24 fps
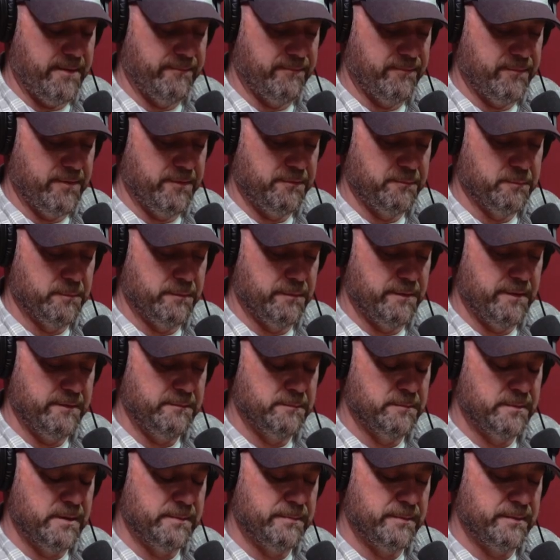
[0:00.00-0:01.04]
they've, this one,
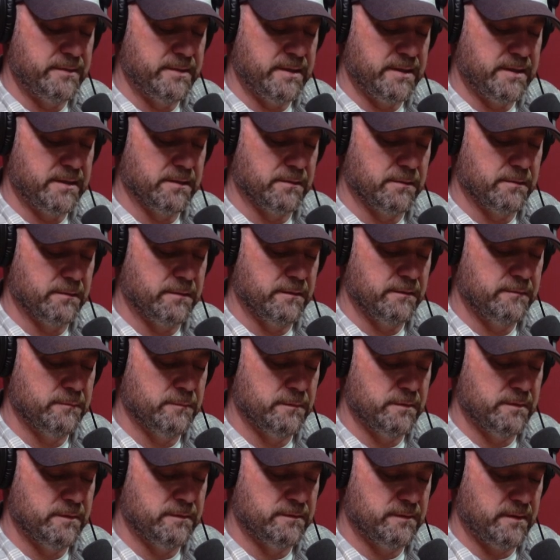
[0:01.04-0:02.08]
this one in particular, this
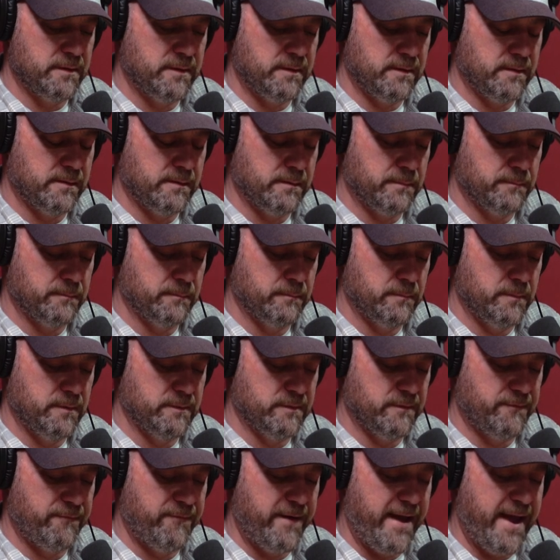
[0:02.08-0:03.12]
one is a um,
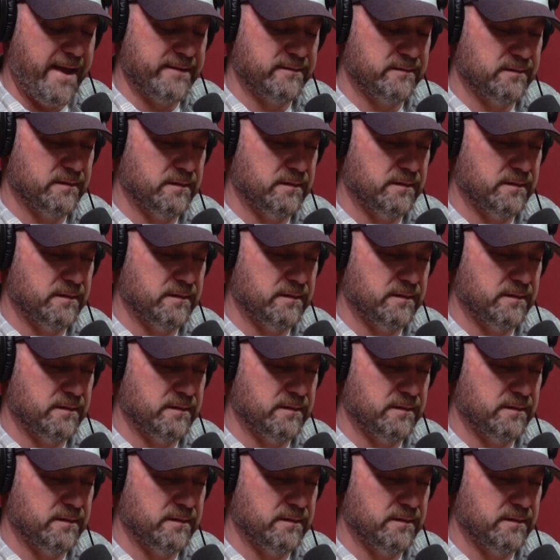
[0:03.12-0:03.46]
is a fast